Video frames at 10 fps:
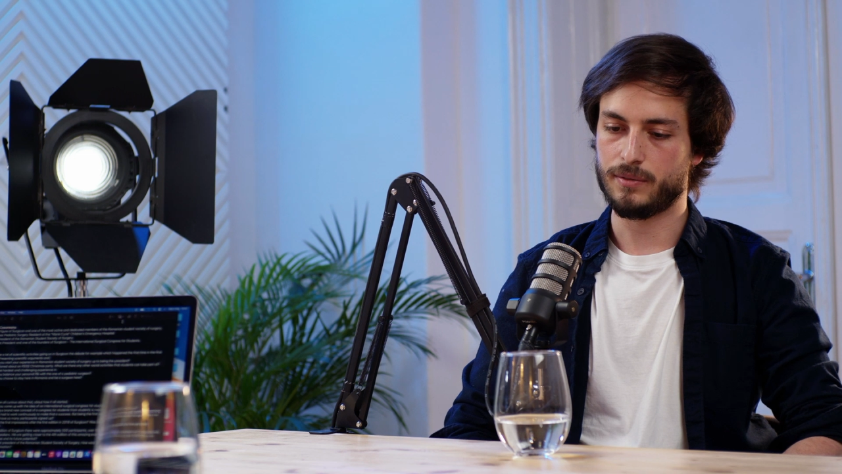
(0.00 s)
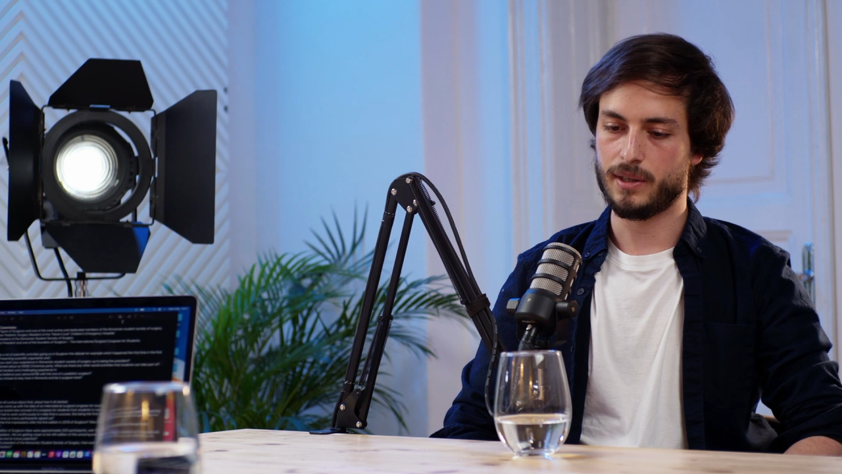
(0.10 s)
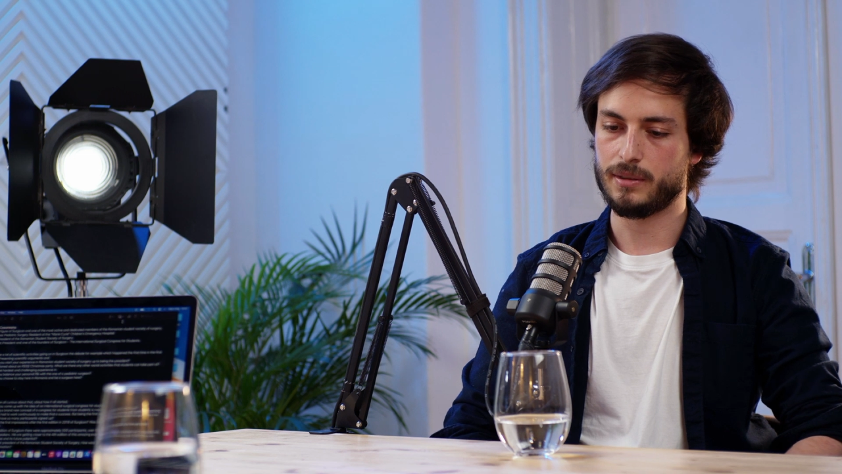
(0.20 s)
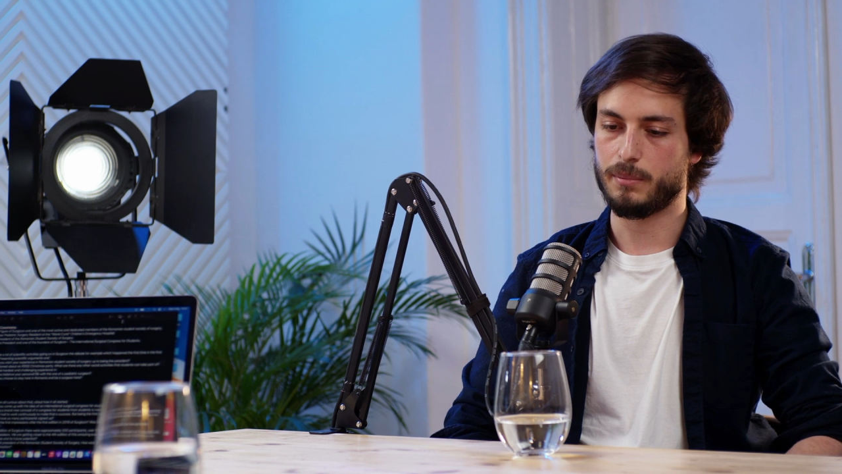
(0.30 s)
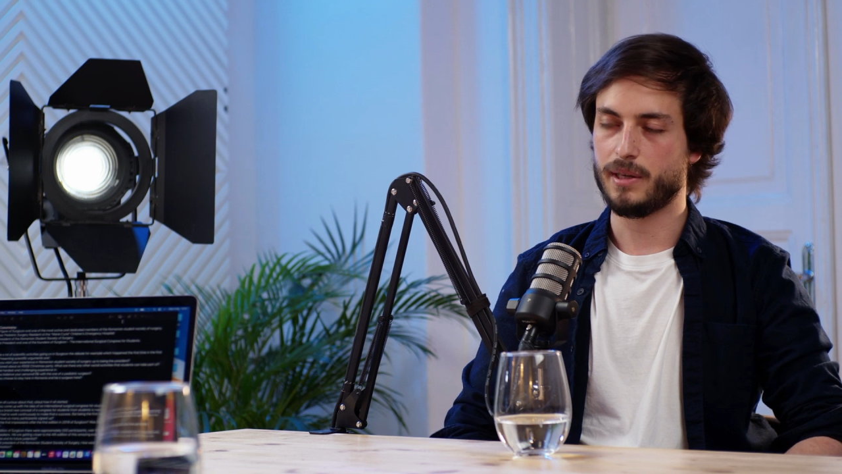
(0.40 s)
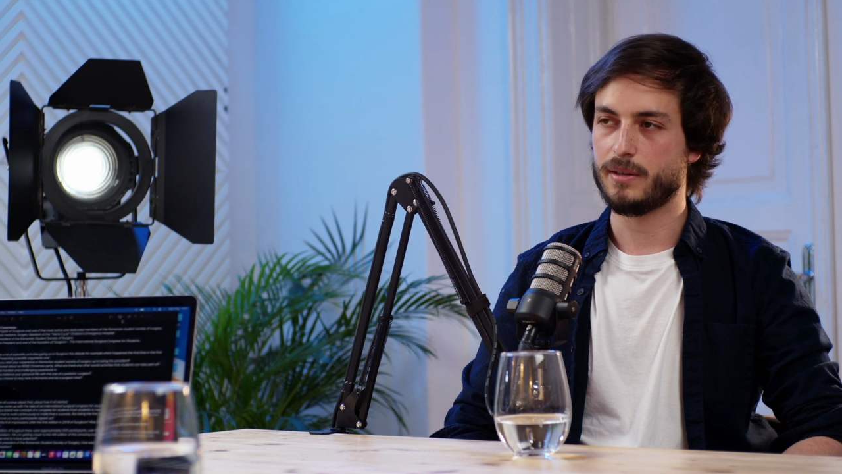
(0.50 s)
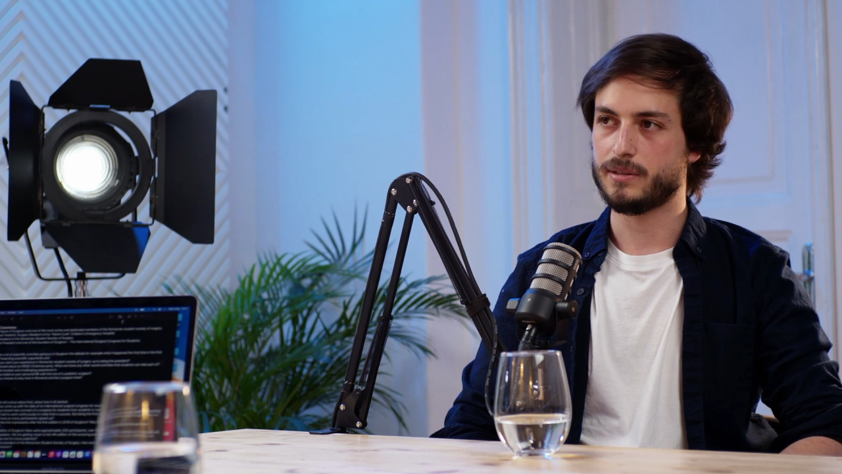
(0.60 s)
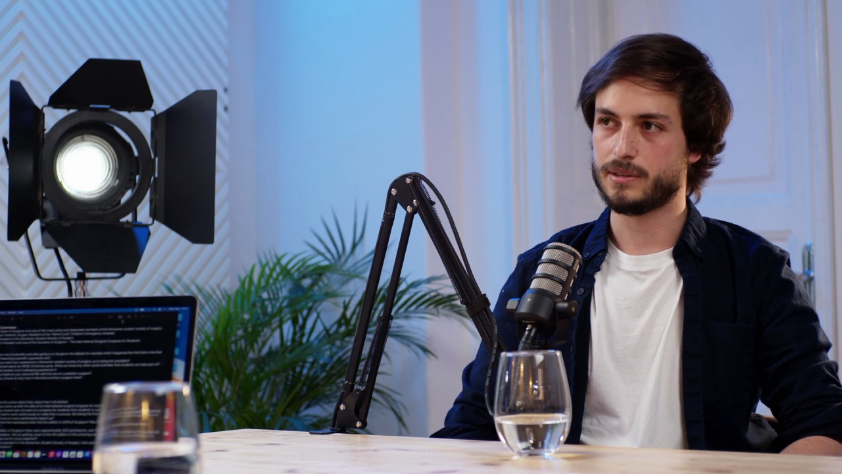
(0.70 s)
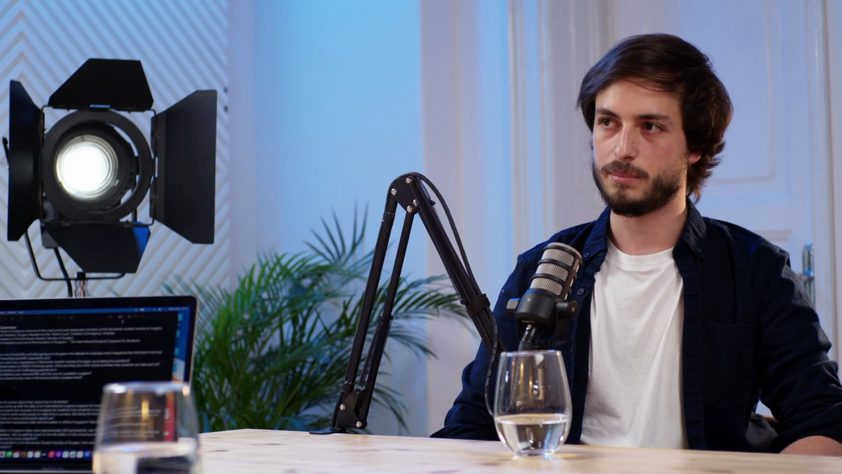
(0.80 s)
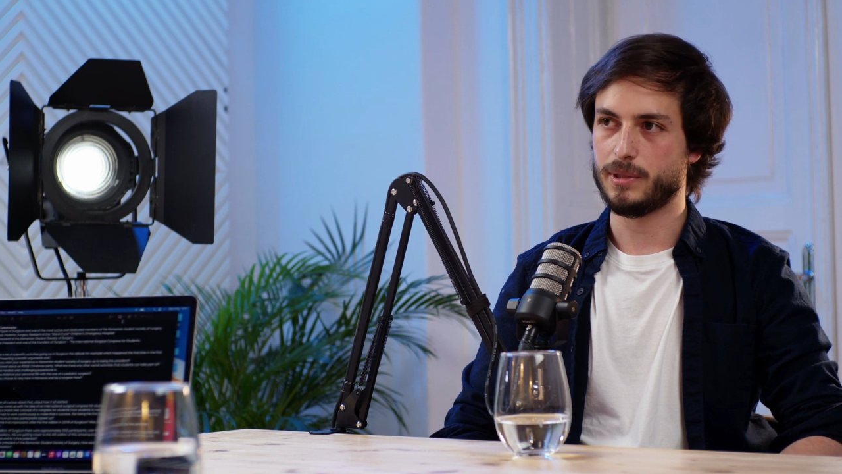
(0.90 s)
right
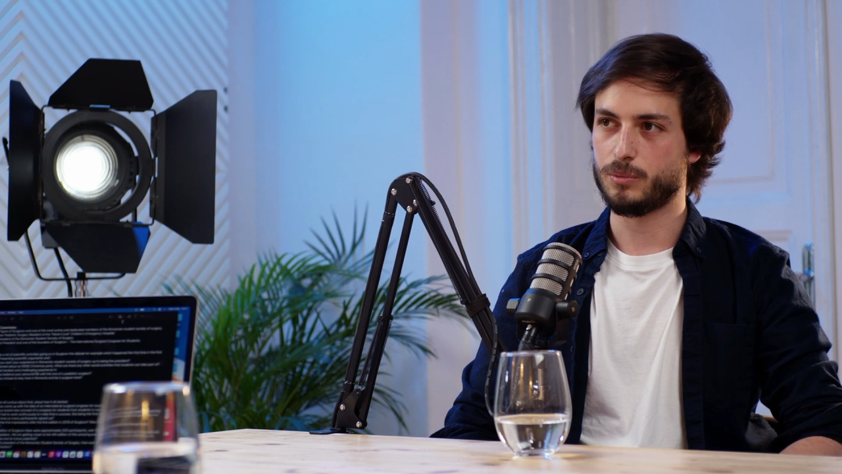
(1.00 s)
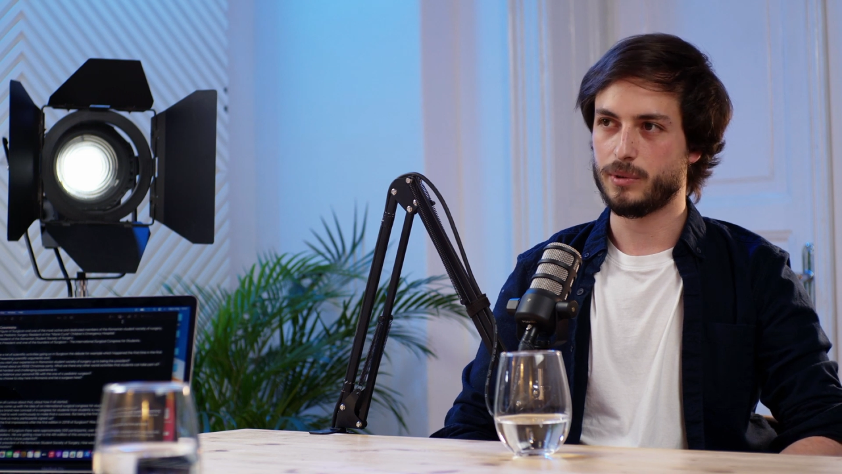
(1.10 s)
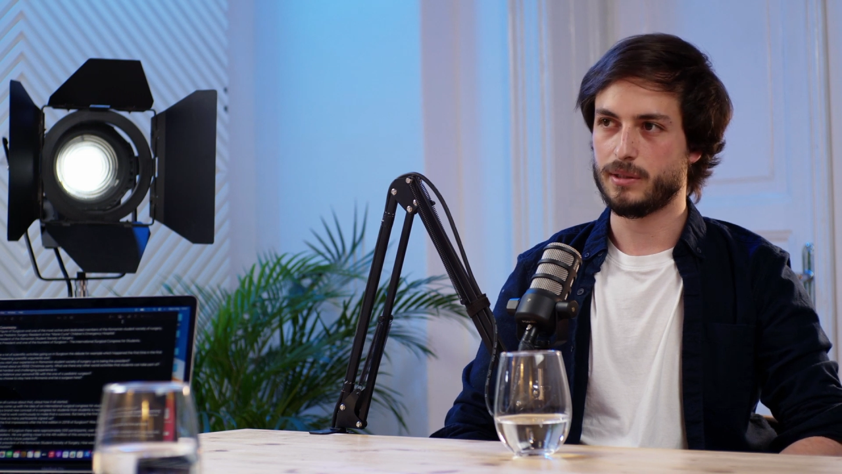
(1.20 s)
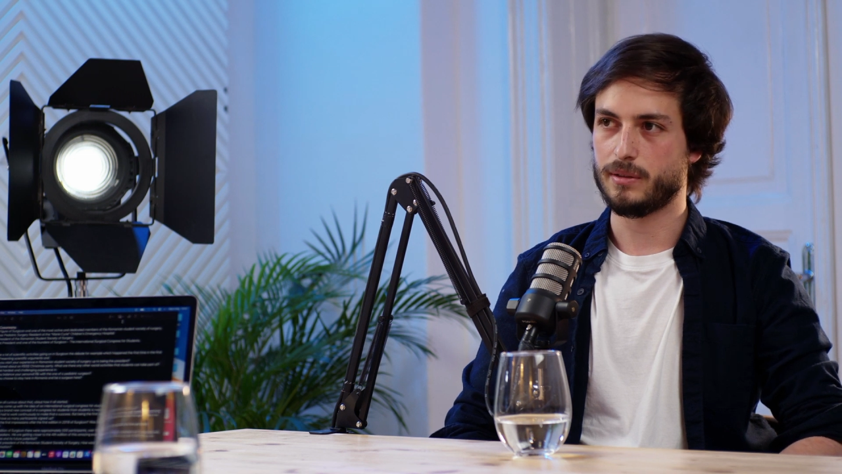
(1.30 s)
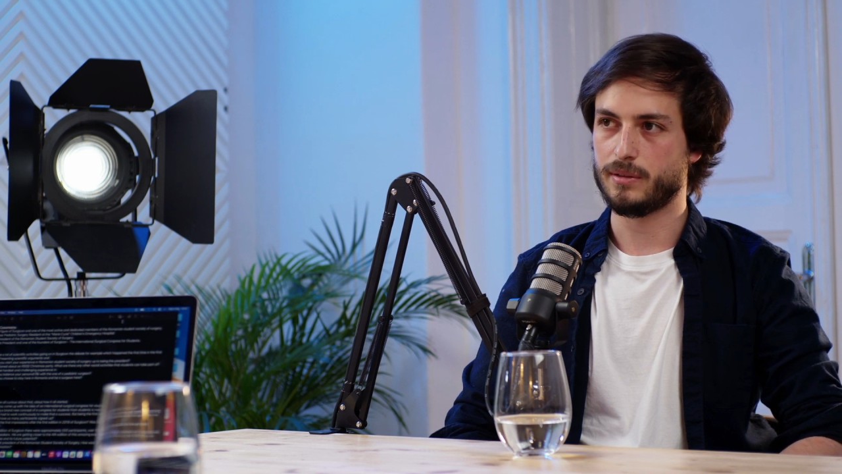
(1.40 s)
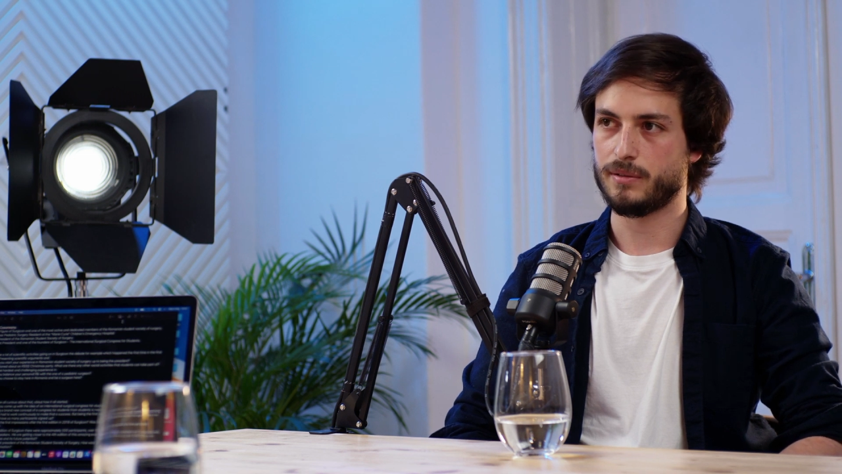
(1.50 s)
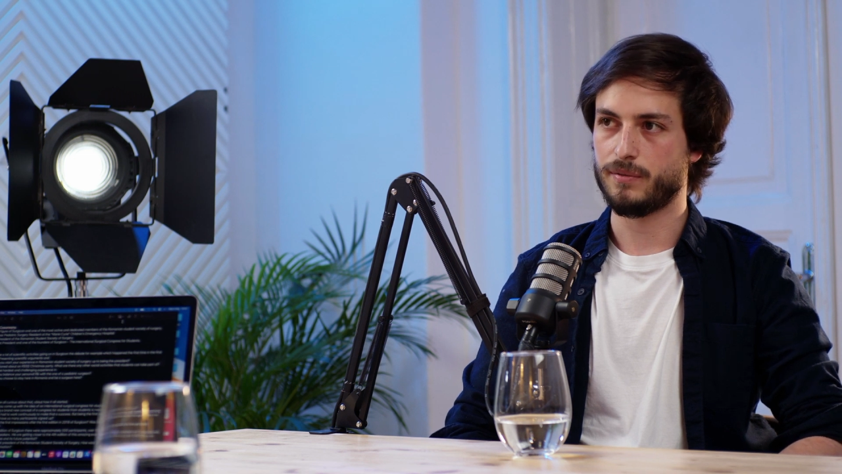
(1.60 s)
balance between